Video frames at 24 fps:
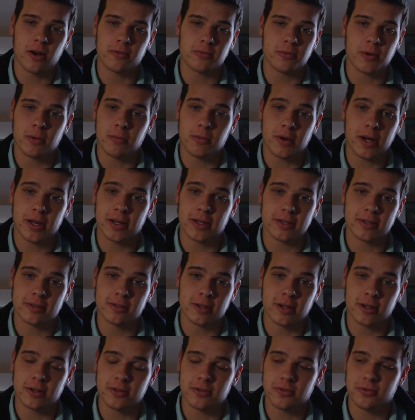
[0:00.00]
couldn't get it off
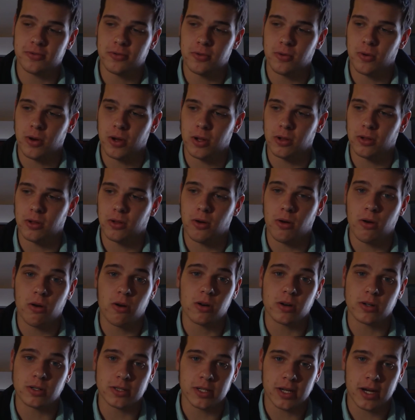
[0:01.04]
my mind as such
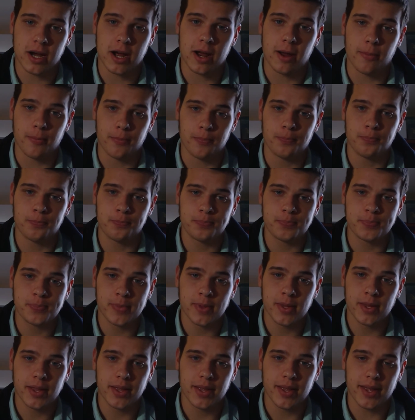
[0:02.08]
for a long
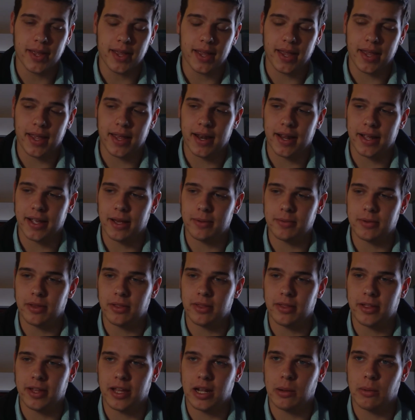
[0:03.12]
time.
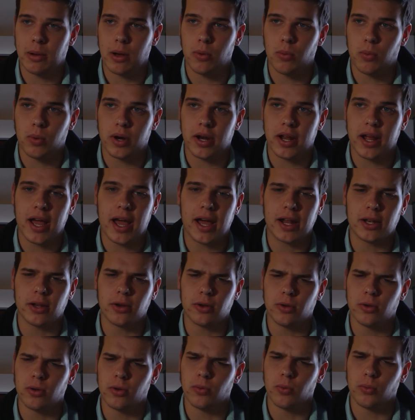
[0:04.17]
And I kept on thinking about
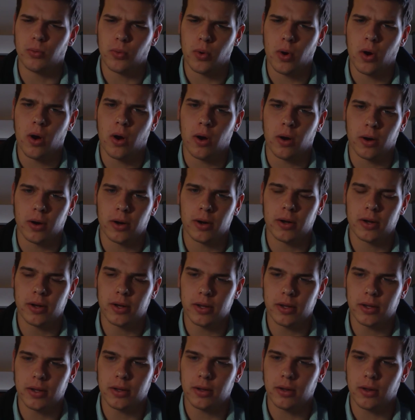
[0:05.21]
what I had to do
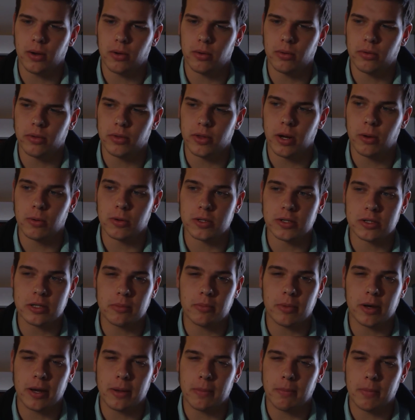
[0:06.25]
wrong. You know,
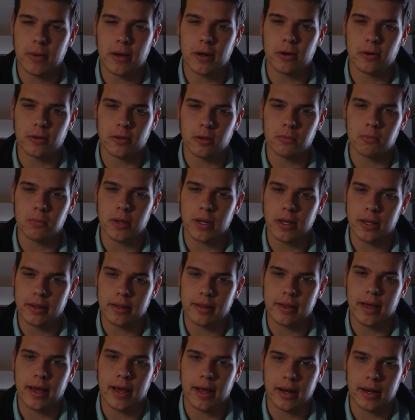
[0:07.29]
there was somebody
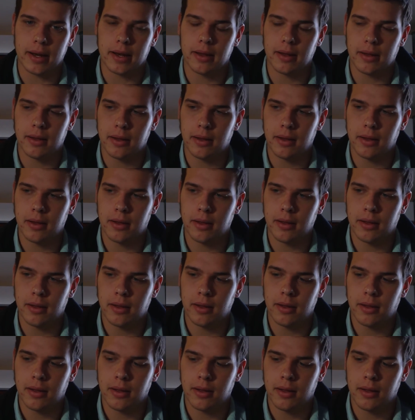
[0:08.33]
better than me in that.